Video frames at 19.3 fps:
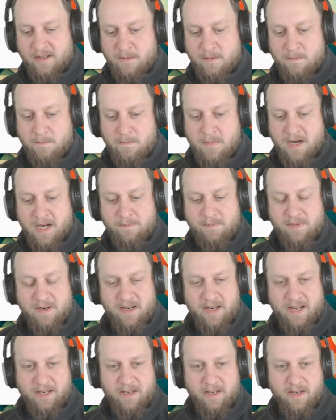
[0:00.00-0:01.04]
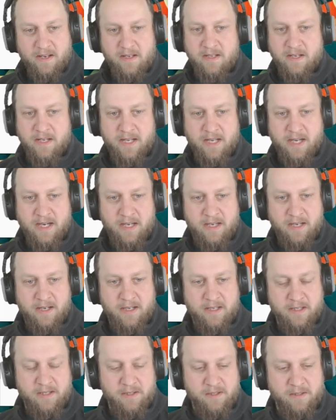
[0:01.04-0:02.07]
might be lacking in AI
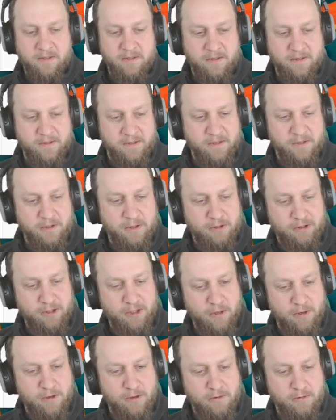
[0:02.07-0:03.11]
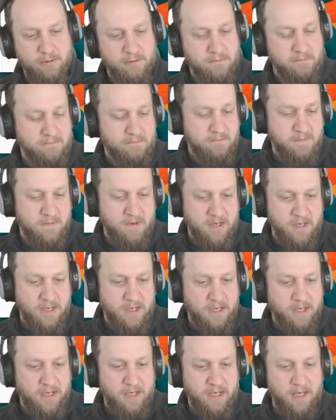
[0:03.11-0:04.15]
art. So
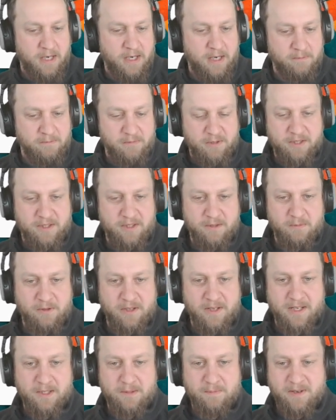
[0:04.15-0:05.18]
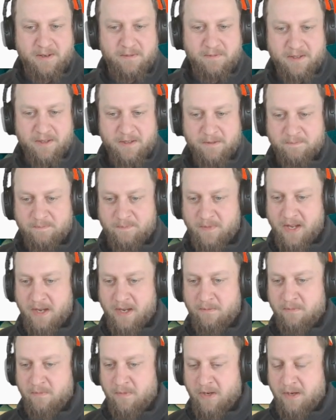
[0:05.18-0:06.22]
this is more an experiment.
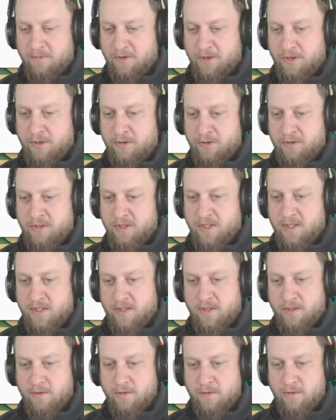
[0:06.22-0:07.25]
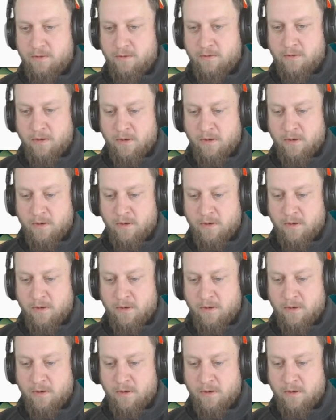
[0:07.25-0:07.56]
I'm curious to